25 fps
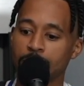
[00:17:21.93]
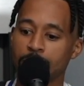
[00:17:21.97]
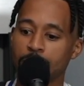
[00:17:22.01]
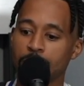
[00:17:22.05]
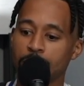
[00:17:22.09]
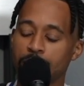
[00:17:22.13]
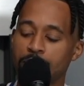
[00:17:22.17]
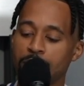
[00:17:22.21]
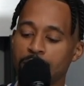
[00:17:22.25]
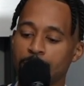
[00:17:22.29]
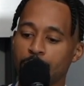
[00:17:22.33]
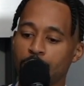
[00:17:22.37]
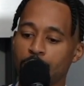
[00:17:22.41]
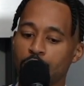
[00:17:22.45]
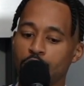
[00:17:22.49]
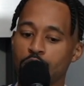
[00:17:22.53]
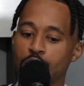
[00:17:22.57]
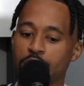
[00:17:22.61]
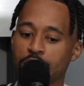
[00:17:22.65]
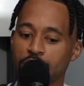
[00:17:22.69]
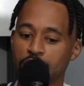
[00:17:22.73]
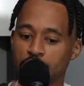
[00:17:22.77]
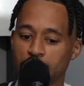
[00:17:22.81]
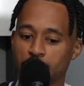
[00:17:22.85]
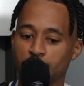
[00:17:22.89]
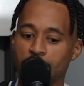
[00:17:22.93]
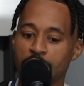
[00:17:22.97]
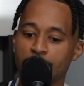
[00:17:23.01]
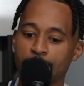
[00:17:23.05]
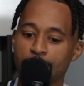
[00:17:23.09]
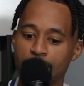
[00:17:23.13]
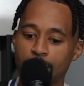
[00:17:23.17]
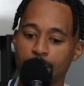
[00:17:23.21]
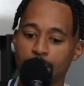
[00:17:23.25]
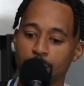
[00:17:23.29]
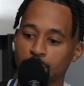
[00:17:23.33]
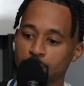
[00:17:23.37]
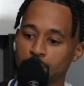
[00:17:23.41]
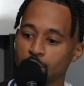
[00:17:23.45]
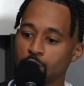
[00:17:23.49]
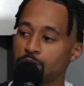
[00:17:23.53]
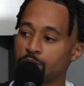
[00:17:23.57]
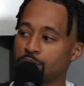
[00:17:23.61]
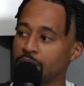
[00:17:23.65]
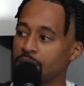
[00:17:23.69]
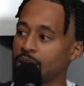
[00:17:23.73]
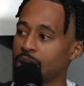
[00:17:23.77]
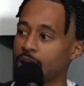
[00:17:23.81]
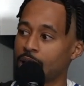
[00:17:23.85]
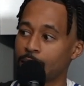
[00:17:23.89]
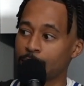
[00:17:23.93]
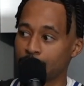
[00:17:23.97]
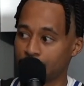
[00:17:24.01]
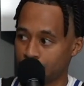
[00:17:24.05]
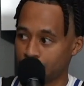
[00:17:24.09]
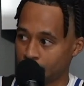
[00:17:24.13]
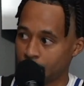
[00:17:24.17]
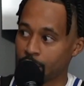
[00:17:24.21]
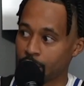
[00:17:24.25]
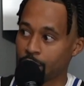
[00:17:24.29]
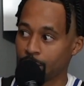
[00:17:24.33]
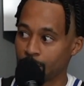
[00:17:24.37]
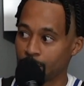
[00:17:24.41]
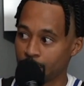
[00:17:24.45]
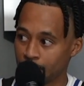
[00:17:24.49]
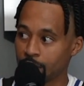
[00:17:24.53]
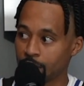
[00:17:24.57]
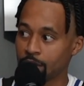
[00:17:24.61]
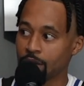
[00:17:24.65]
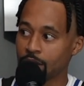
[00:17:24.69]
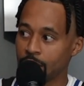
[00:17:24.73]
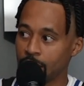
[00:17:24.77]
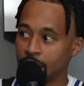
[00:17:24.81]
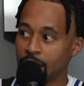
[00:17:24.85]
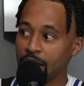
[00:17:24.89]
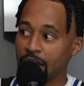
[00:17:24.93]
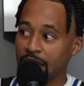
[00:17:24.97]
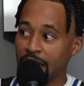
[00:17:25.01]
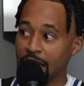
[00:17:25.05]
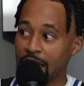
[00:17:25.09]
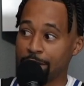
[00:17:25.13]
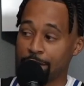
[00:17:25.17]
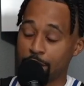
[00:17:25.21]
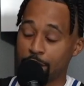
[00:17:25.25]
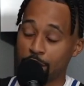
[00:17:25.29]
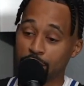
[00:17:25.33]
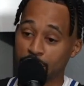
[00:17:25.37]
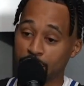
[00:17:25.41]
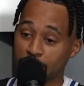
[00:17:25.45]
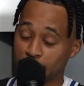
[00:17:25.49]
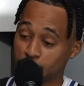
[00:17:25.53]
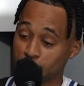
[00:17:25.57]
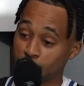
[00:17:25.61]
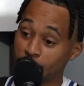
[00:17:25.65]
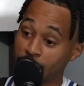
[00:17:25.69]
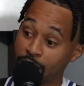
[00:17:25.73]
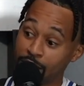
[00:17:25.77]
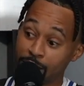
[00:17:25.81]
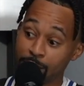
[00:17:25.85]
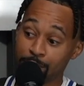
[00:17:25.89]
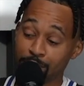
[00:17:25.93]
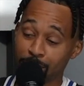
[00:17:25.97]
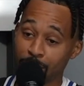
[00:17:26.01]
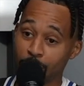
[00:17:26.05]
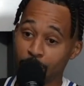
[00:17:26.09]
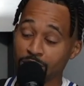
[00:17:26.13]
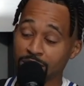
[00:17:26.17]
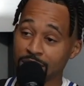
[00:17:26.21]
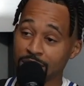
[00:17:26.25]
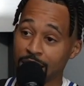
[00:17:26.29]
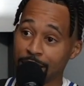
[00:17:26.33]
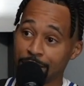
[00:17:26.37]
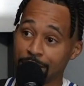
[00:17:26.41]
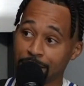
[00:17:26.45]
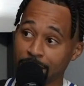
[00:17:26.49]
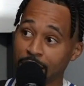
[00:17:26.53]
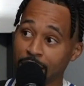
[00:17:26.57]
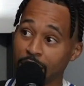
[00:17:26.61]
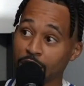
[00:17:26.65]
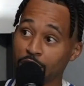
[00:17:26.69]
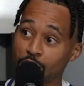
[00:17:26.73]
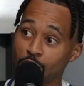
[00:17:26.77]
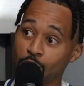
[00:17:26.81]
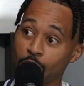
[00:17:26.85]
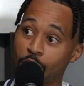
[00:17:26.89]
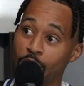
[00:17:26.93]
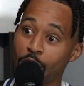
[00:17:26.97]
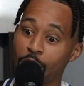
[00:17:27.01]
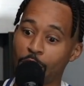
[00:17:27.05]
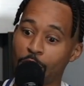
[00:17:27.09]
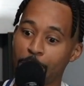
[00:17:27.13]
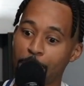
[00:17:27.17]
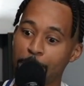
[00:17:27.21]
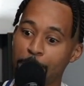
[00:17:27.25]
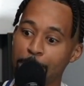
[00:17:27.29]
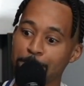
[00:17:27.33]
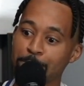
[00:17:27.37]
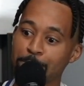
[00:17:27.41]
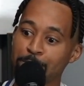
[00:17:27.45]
people who can train people to be a pro. If you're just training pros, I feel like you are